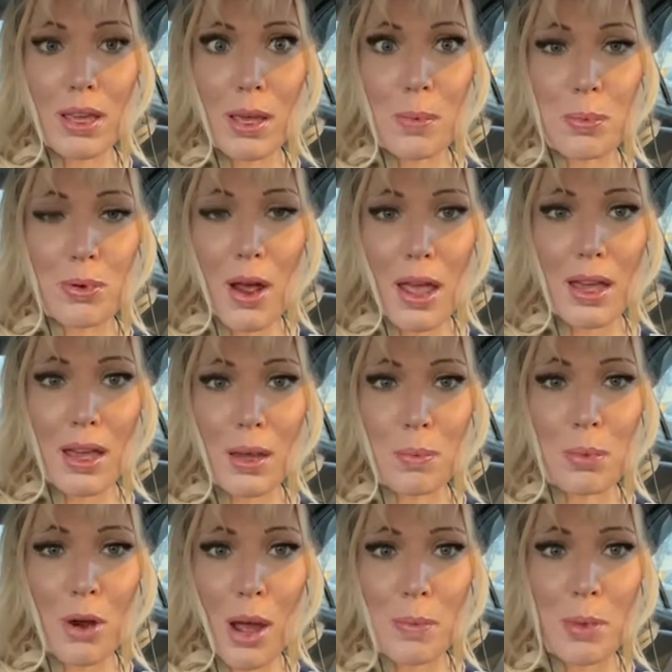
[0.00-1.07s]
Keep praying
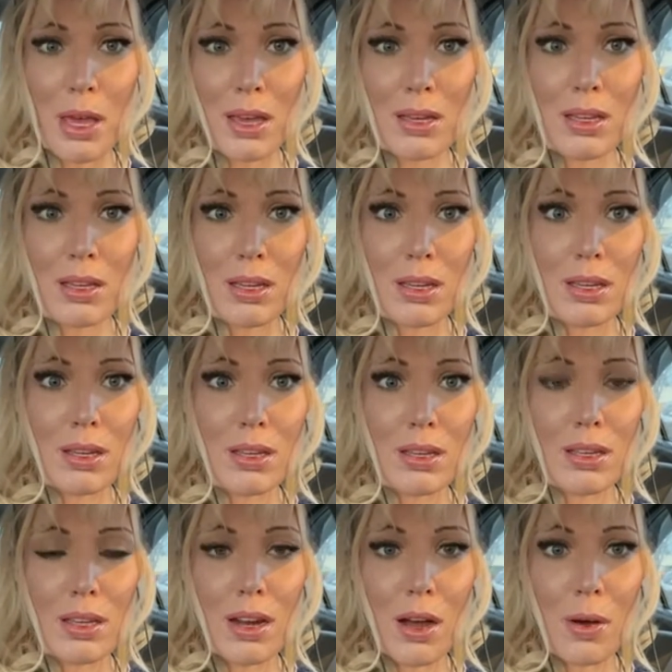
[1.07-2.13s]
and prepping,
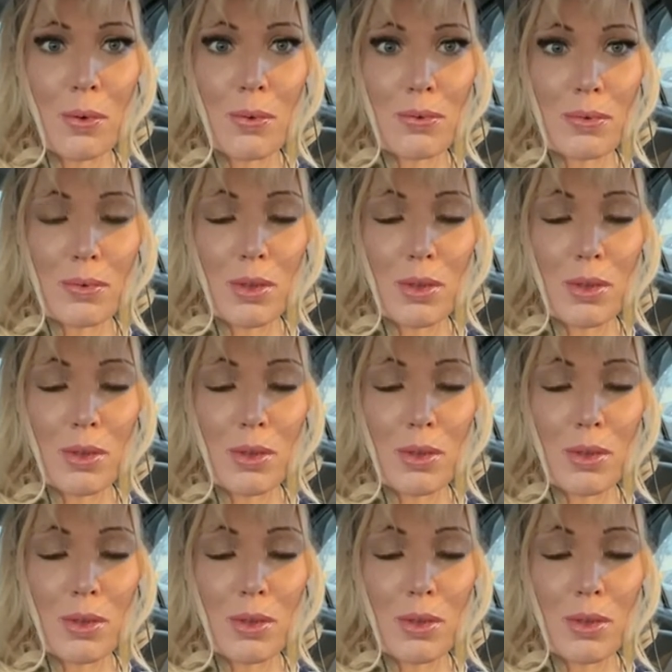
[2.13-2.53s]
you know,